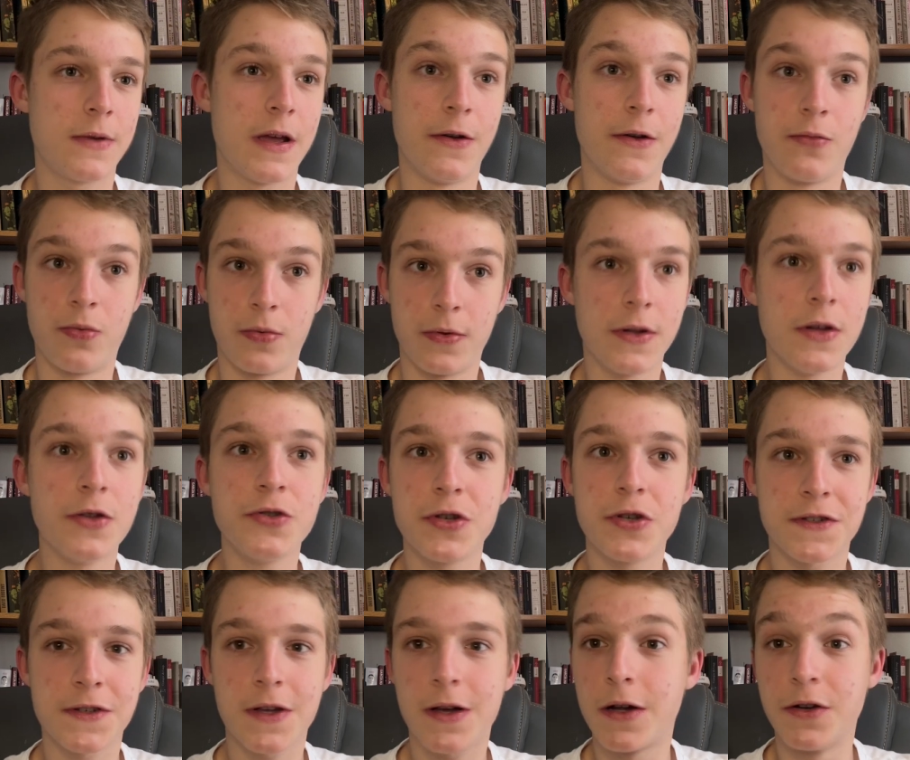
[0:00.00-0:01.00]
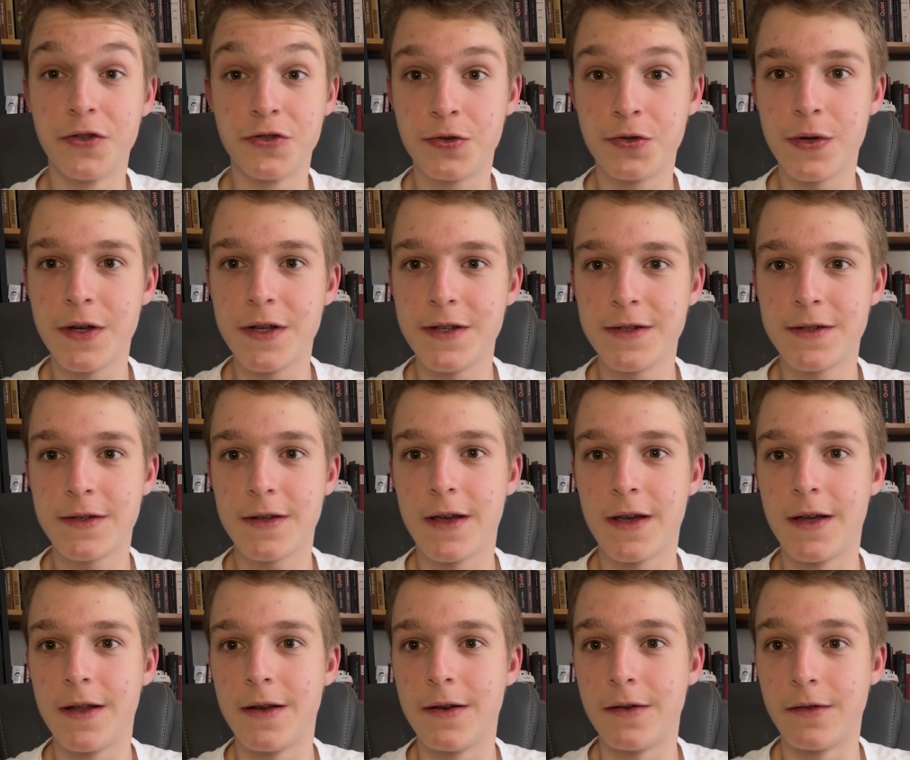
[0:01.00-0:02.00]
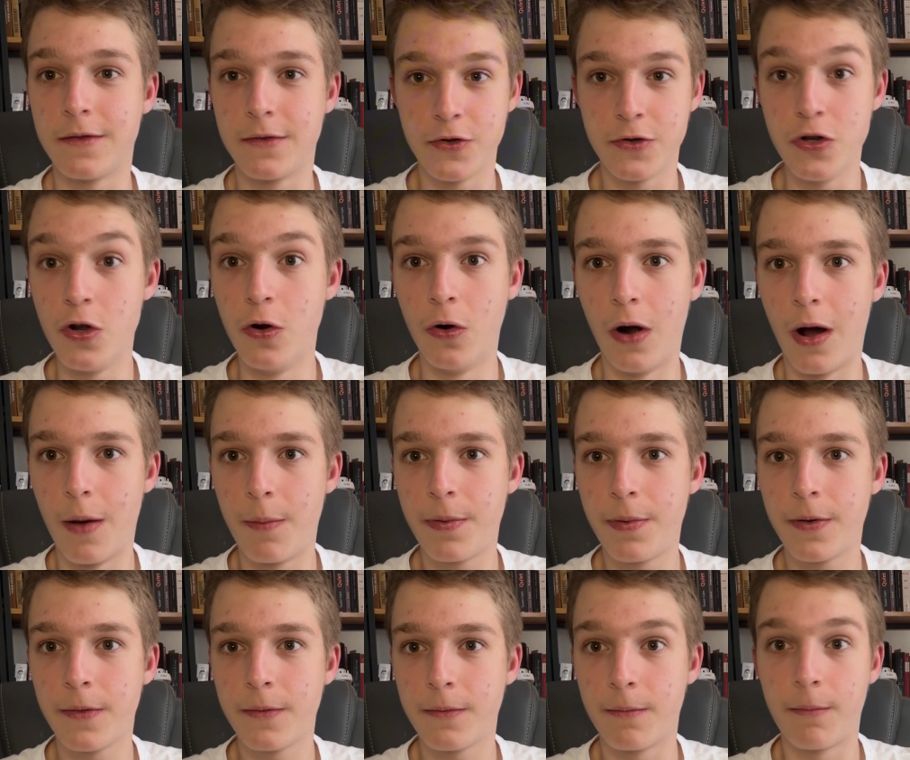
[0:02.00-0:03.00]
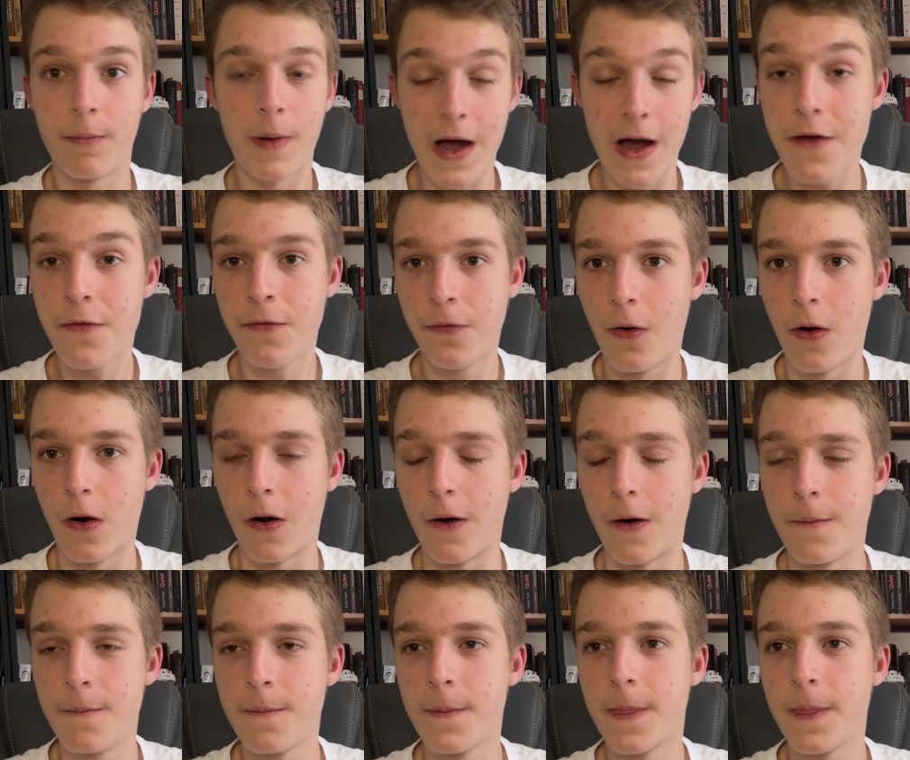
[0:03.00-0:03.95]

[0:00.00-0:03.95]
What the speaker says: and religious countries in Europe, by far.